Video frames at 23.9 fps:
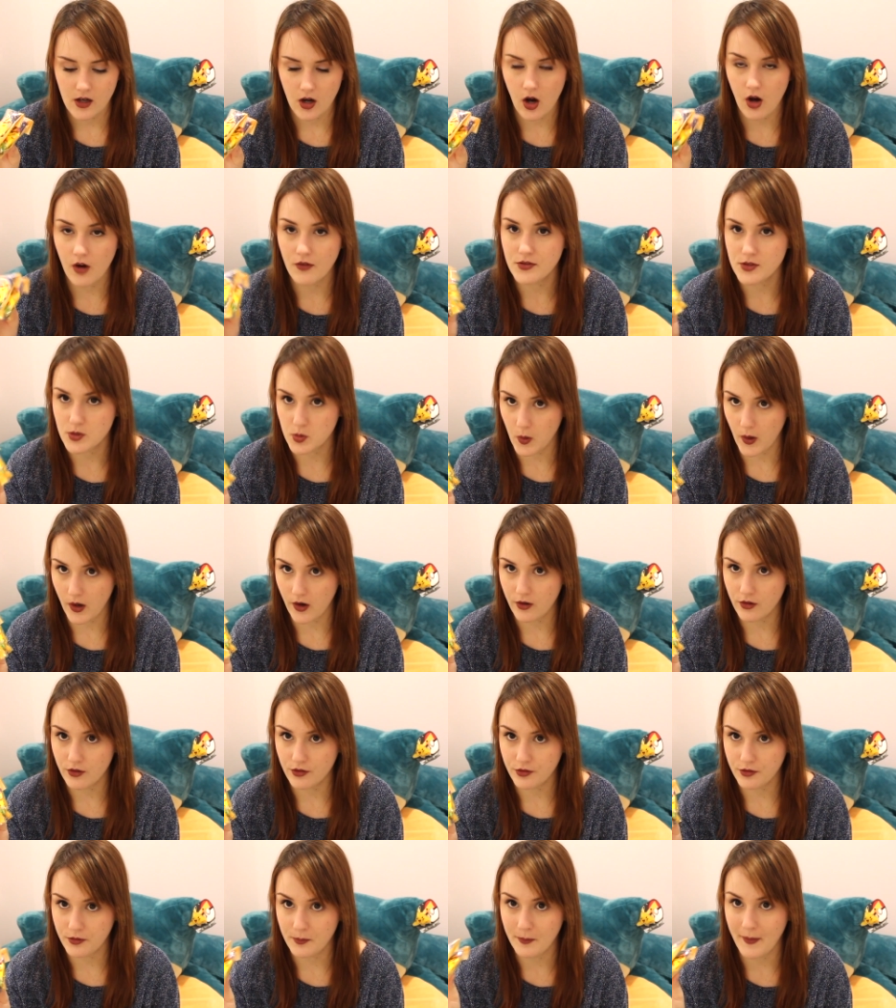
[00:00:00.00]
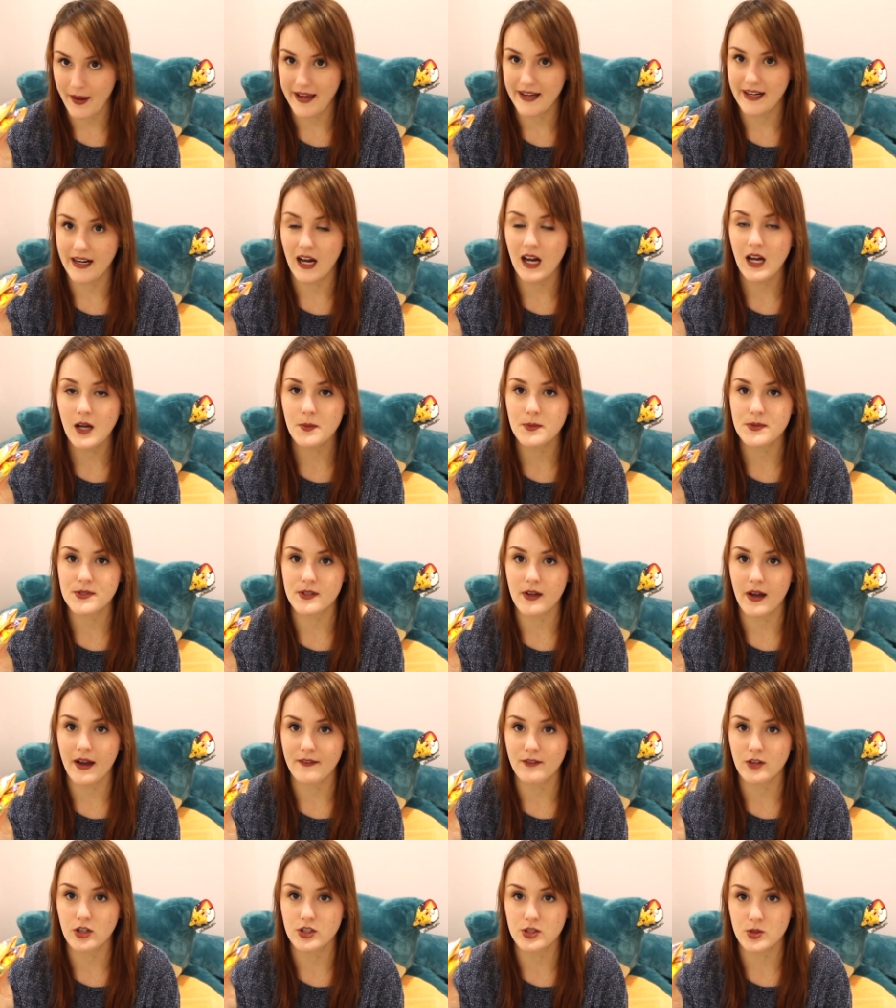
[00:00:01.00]
of 12 made up, so
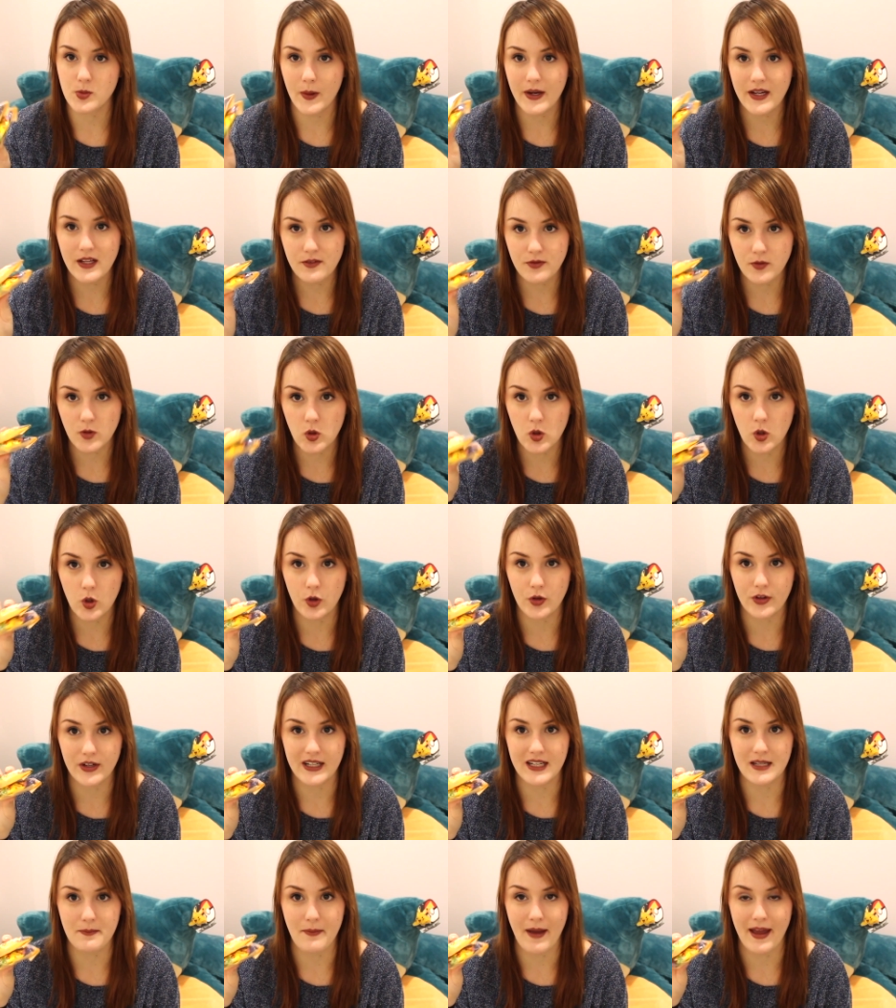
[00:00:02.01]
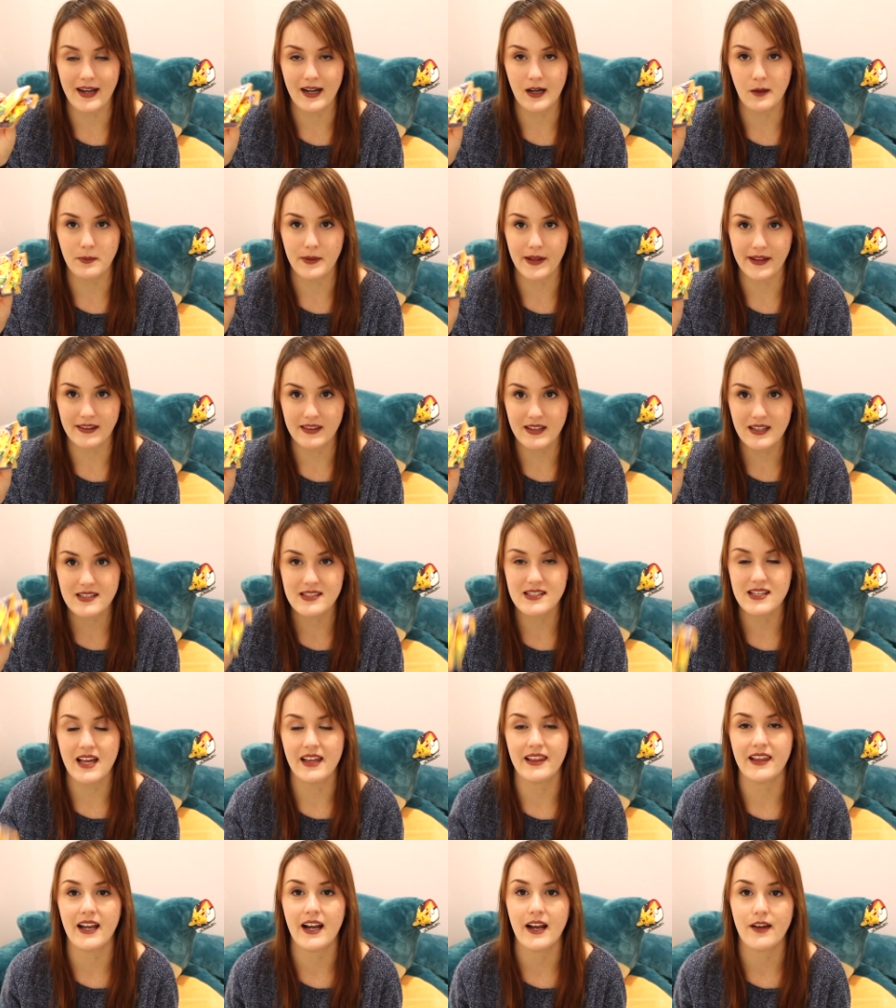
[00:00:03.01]
I've got 24 already made up like this,
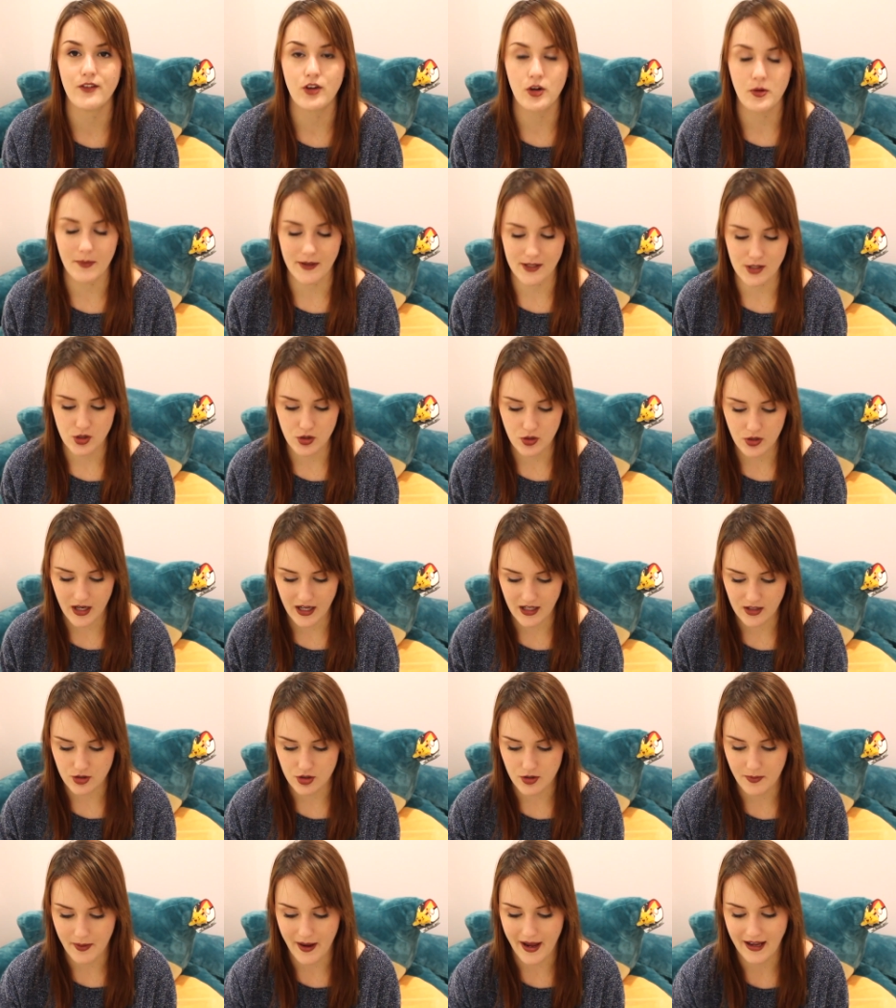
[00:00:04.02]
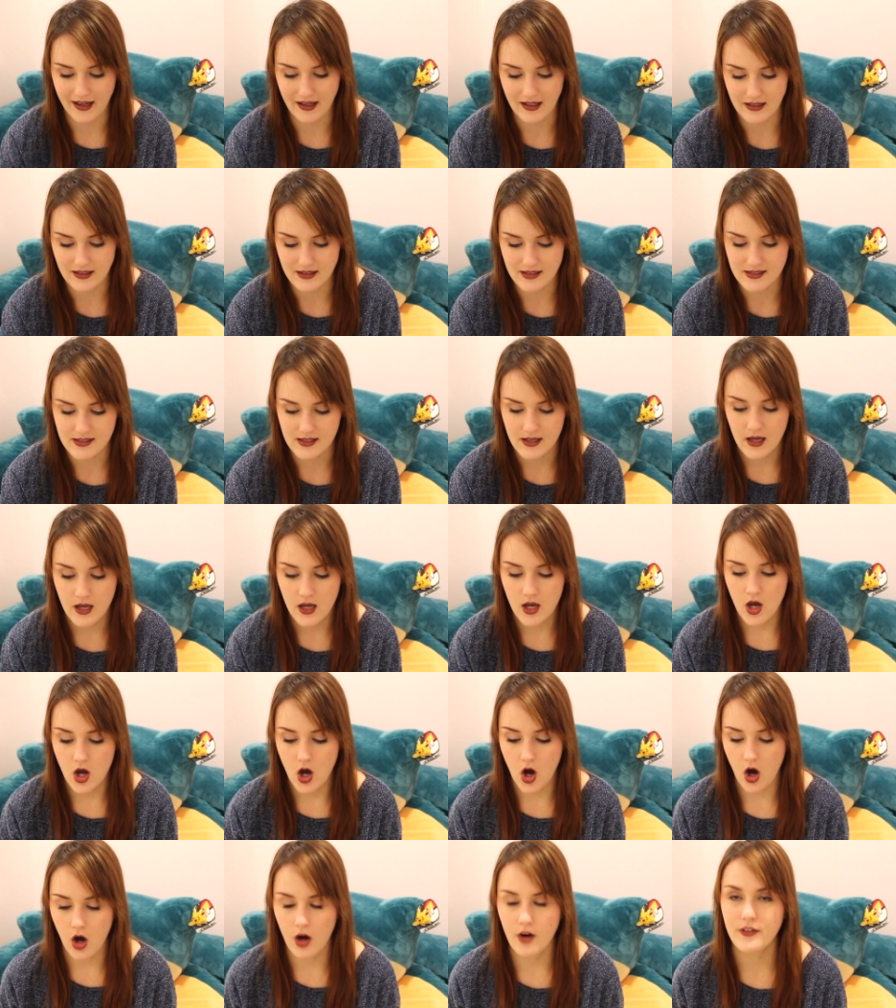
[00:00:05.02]
and then I've got my 2 extra packets
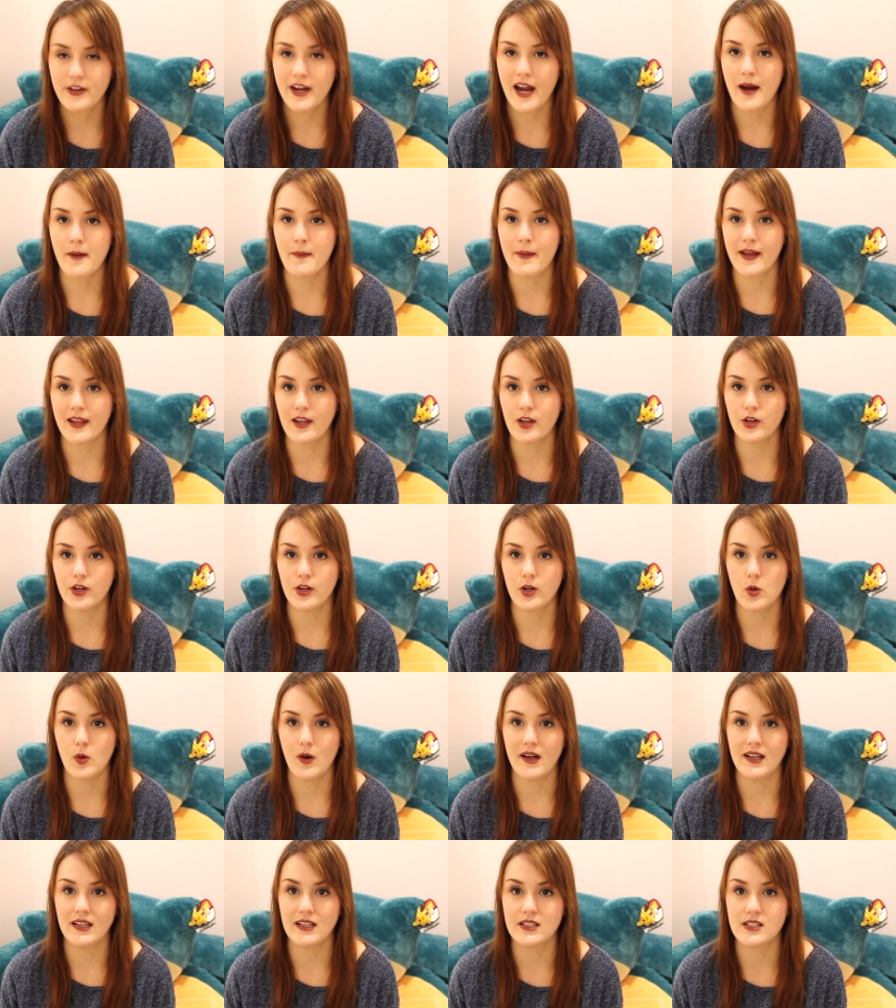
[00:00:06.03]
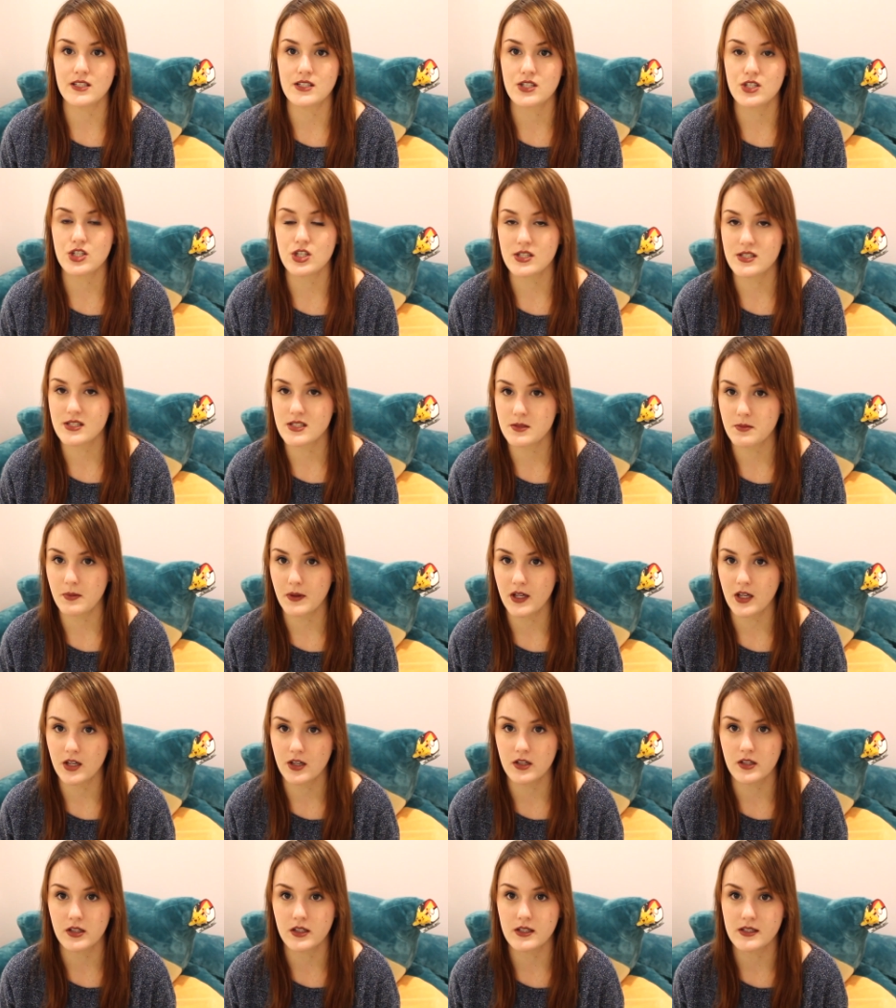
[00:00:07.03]
of caramello koalas just
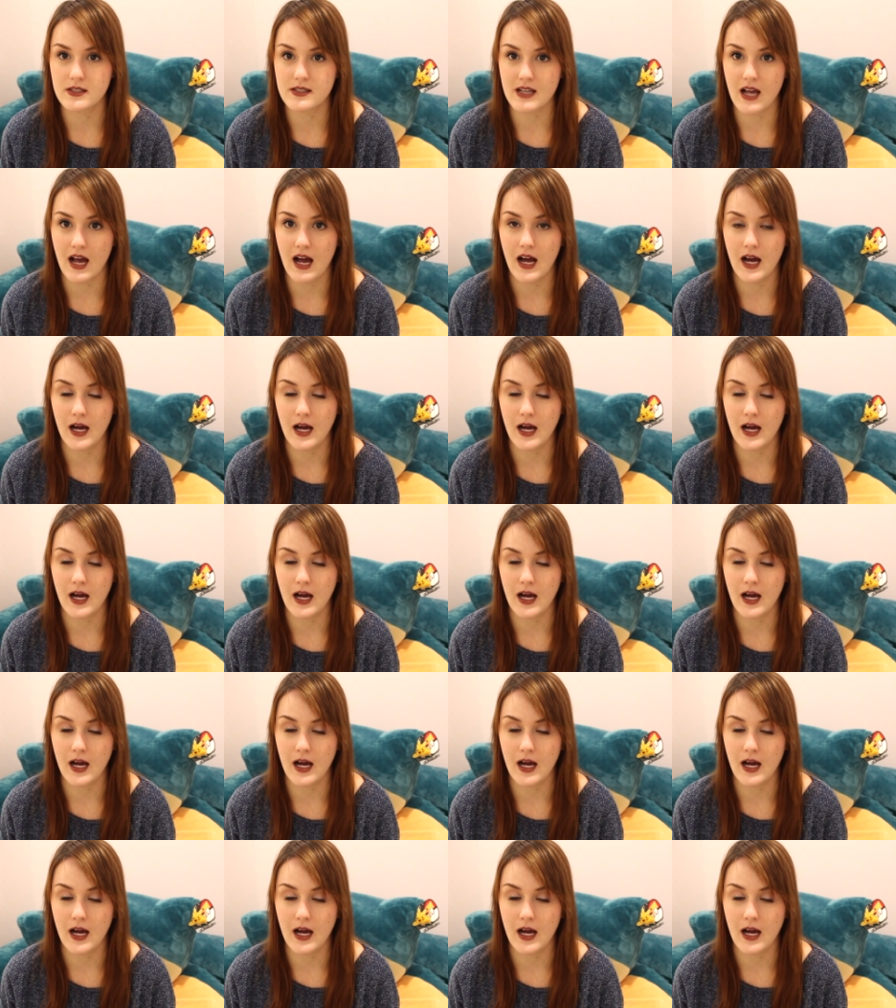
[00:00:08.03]
because,